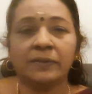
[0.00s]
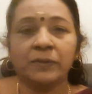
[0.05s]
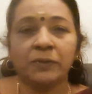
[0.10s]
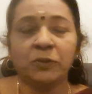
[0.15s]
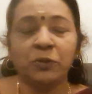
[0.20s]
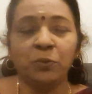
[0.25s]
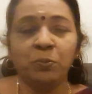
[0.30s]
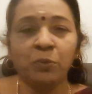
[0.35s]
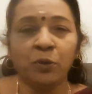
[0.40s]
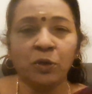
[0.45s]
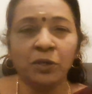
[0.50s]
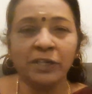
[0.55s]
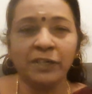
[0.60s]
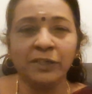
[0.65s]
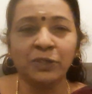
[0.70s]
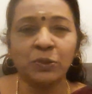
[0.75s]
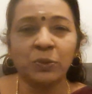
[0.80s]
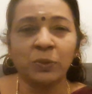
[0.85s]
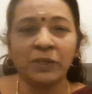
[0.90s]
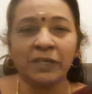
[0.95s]
Good
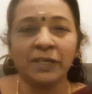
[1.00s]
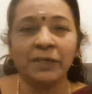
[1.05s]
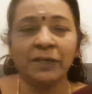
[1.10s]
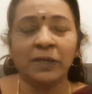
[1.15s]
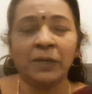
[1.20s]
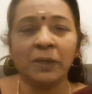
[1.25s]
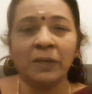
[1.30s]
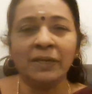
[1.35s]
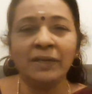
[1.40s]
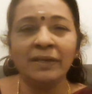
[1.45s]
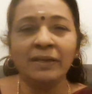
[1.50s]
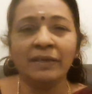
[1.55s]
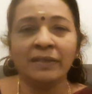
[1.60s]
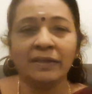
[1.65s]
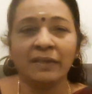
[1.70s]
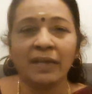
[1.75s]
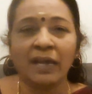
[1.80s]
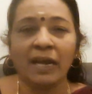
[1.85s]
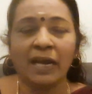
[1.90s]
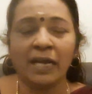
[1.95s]
morning to one and all.
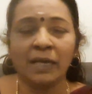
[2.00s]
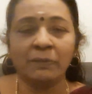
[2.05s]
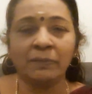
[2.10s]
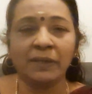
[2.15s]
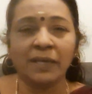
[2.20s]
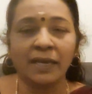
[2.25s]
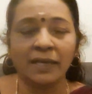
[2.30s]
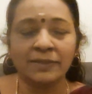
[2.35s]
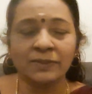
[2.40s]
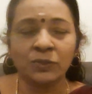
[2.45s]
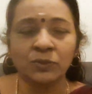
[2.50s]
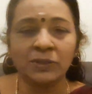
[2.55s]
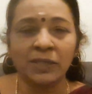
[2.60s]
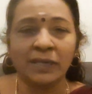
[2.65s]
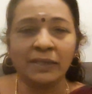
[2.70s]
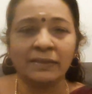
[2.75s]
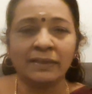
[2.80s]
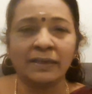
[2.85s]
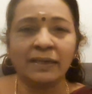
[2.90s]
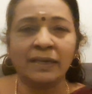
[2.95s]
I am
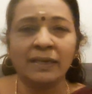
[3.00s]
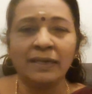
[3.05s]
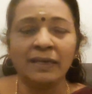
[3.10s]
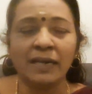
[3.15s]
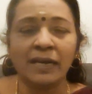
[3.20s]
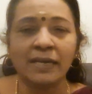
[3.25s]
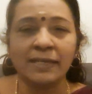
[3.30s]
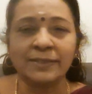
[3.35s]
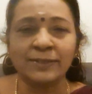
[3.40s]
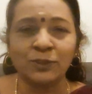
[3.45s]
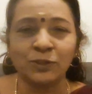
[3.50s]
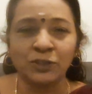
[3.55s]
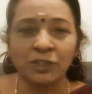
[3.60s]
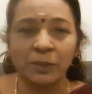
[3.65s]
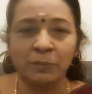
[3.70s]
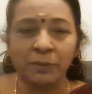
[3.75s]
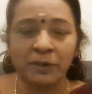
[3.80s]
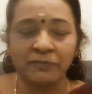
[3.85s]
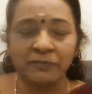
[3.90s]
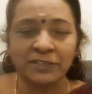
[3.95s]
K.Sujatha,
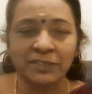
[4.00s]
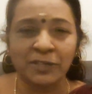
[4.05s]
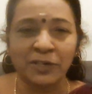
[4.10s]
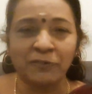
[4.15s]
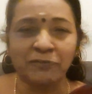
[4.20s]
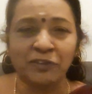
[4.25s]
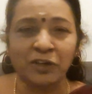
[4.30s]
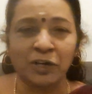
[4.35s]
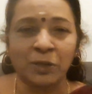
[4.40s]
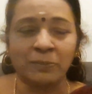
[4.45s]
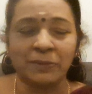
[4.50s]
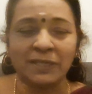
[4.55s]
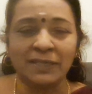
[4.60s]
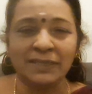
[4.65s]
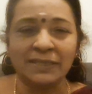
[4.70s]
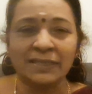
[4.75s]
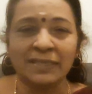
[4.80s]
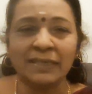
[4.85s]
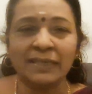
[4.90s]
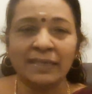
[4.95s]
Associate Professor of
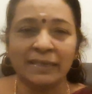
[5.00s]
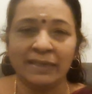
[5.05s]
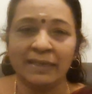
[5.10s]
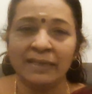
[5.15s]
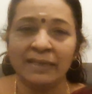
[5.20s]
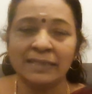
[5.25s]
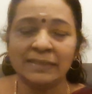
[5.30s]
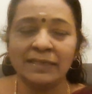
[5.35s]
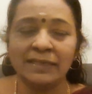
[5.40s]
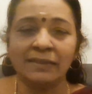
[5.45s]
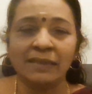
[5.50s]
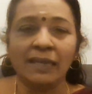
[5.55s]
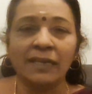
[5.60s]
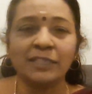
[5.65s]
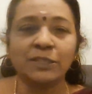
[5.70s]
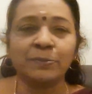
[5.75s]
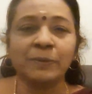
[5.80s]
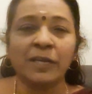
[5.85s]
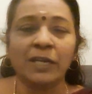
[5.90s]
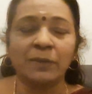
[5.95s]
Commerce, Sita
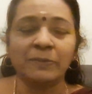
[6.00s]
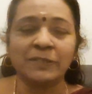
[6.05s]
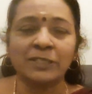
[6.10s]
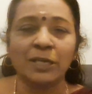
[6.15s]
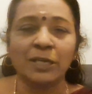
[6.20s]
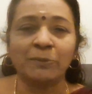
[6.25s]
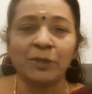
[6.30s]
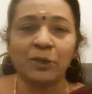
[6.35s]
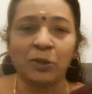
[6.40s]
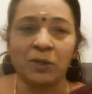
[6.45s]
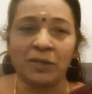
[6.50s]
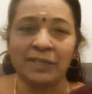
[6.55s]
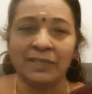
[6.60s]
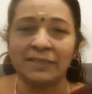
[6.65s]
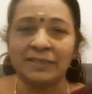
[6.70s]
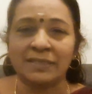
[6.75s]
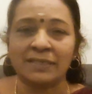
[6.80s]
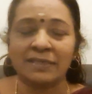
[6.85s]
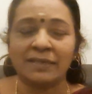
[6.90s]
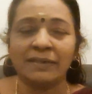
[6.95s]
Lakshmi Ramasamy
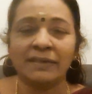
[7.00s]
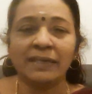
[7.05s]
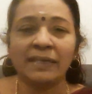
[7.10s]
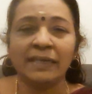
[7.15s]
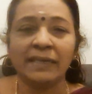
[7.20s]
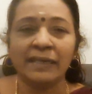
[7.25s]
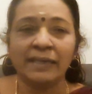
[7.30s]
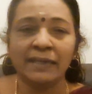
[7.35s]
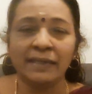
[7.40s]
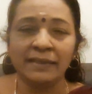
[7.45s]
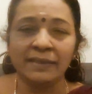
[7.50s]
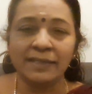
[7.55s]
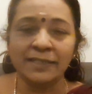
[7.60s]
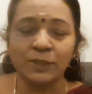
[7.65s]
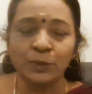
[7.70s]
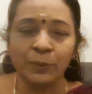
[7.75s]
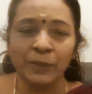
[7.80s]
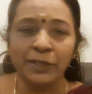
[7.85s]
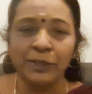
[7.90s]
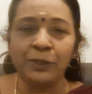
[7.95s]
College. In this
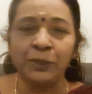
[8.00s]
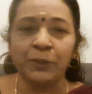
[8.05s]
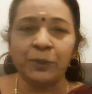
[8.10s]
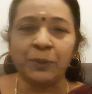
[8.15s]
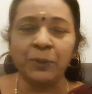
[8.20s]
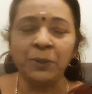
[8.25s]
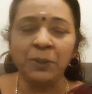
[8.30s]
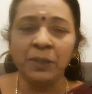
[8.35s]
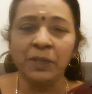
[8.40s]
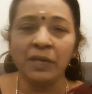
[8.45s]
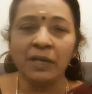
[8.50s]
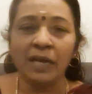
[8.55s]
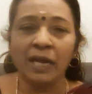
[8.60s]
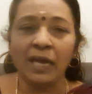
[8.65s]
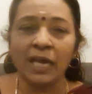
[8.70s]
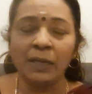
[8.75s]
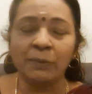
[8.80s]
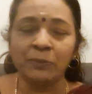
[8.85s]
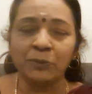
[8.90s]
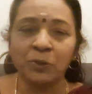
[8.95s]
video,
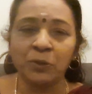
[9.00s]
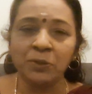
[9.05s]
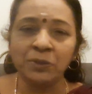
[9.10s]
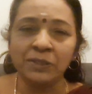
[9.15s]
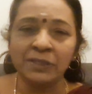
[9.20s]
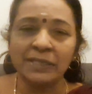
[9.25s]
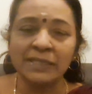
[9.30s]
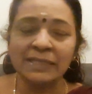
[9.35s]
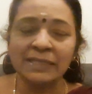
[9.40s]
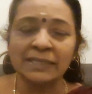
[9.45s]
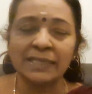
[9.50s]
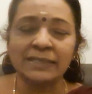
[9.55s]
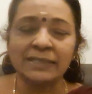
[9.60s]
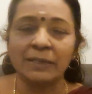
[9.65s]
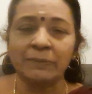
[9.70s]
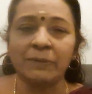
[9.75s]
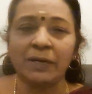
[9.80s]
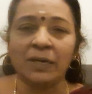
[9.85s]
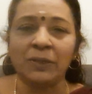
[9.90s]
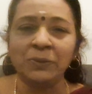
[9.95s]
I am going to discuss
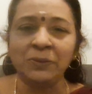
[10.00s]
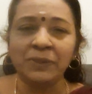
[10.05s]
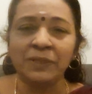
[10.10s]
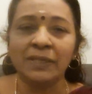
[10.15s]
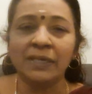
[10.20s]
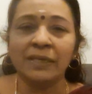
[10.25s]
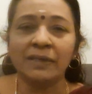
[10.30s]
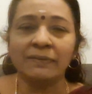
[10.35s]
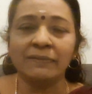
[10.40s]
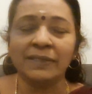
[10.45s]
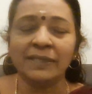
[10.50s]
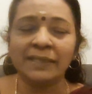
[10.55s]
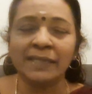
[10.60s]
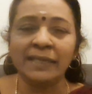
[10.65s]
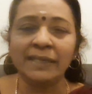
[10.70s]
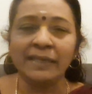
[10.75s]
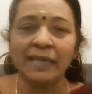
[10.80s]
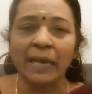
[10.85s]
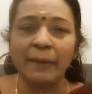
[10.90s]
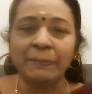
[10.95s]
about
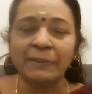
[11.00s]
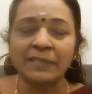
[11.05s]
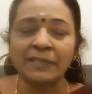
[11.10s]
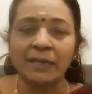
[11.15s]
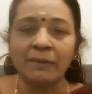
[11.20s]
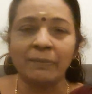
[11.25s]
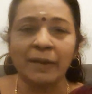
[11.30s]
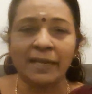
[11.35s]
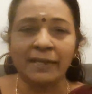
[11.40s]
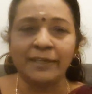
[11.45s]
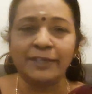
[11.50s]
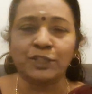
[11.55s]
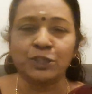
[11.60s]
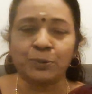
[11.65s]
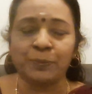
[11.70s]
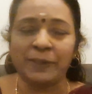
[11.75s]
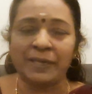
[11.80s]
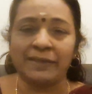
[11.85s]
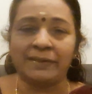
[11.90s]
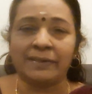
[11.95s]
working capital
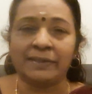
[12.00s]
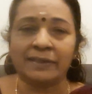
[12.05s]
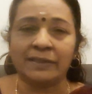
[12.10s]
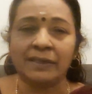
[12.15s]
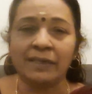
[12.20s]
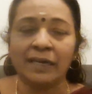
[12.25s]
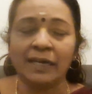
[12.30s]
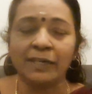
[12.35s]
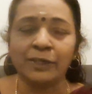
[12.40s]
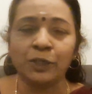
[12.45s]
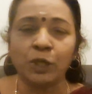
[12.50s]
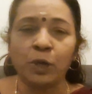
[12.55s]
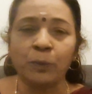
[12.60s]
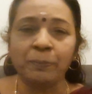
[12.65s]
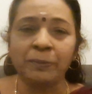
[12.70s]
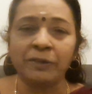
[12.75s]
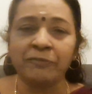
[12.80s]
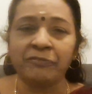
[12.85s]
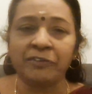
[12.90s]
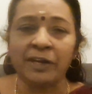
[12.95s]
management, a
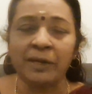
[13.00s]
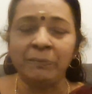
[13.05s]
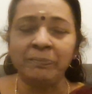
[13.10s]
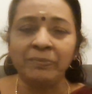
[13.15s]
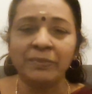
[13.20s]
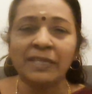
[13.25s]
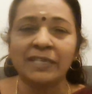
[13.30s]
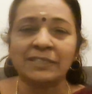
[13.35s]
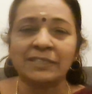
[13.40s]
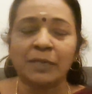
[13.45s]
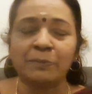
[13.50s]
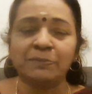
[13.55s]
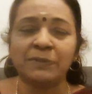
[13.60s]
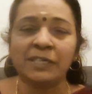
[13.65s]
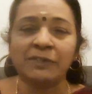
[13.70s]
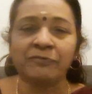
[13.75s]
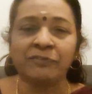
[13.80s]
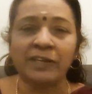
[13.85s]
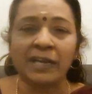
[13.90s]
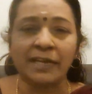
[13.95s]
topic from the
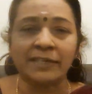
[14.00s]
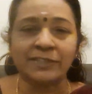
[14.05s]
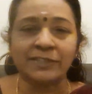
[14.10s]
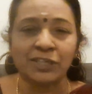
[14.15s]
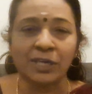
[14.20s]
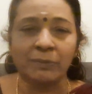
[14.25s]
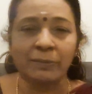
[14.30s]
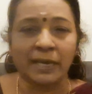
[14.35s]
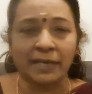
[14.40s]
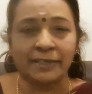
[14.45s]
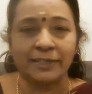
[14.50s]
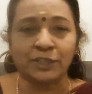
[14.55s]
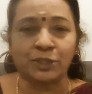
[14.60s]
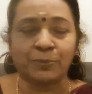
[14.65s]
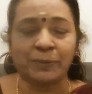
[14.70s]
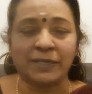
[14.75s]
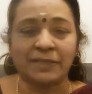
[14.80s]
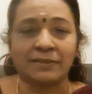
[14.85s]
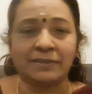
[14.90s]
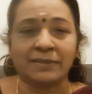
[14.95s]
subject financial
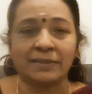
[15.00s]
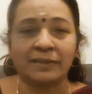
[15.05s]
management.